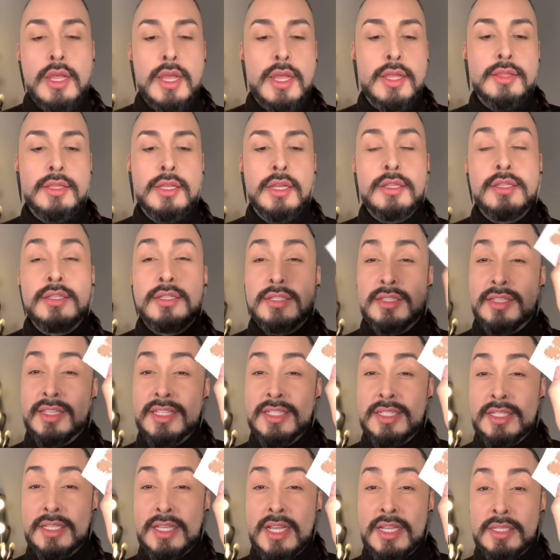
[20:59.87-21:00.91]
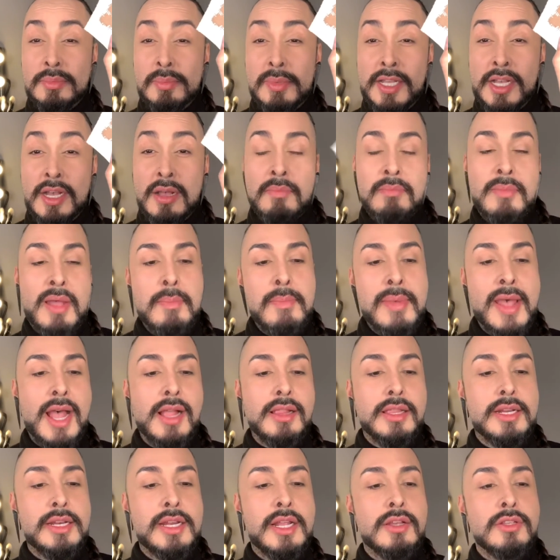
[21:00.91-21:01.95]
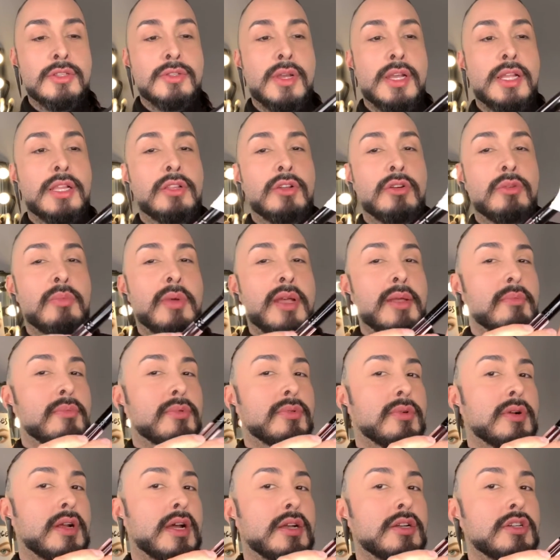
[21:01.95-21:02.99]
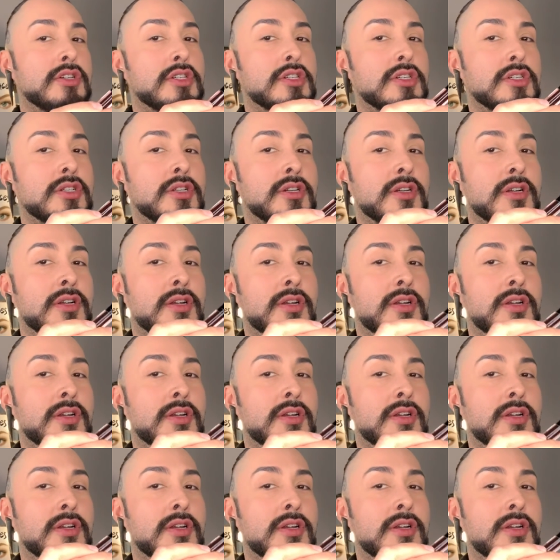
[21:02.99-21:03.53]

and that's this has become my palette now. So I load my brush